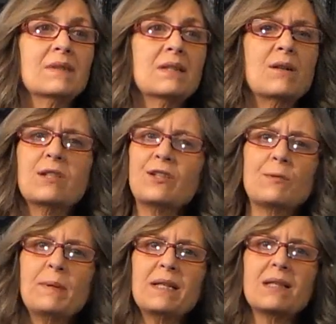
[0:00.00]
so it's
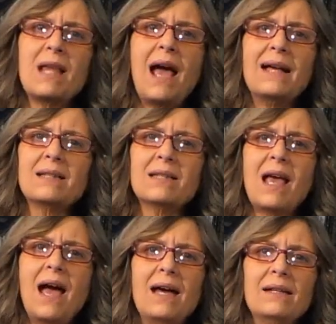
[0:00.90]
just been a sad,
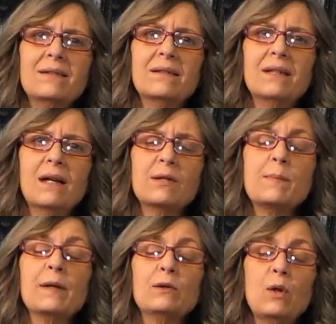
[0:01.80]
sad, you know, it's
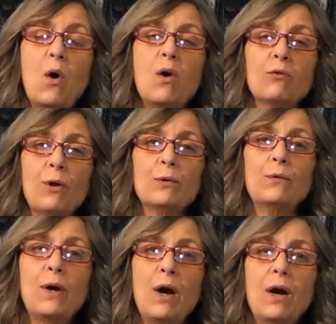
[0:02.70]
been a long road
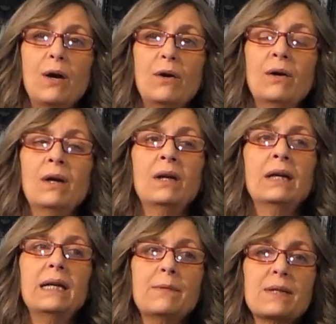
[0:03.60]
for her.
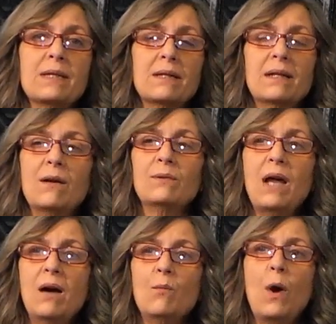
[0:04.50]
He was, you know,
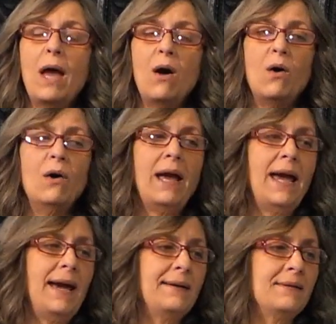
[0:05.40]
not well
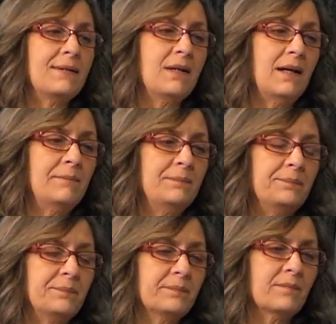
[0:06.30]
and, um,
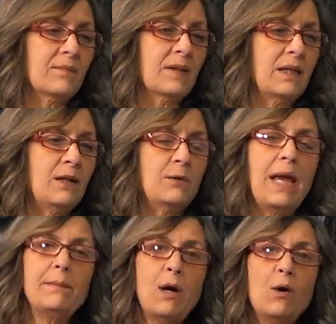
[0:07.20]
you know,
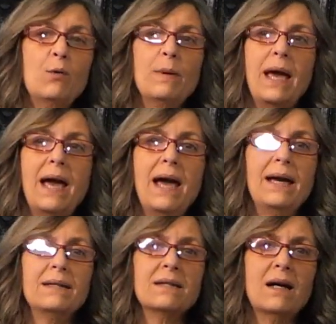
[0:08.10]
came home
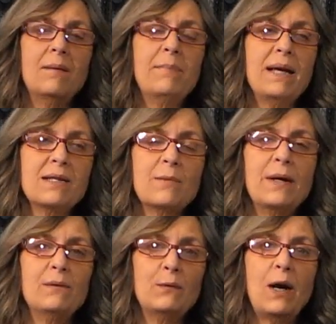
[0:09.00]
and uh, passed
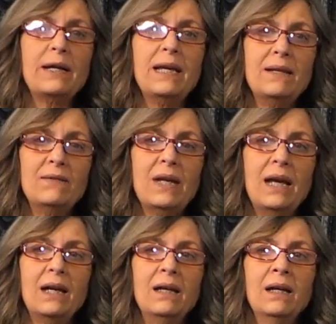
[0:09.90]
away on Friday
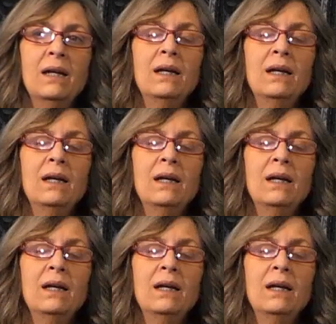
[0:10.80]
evening.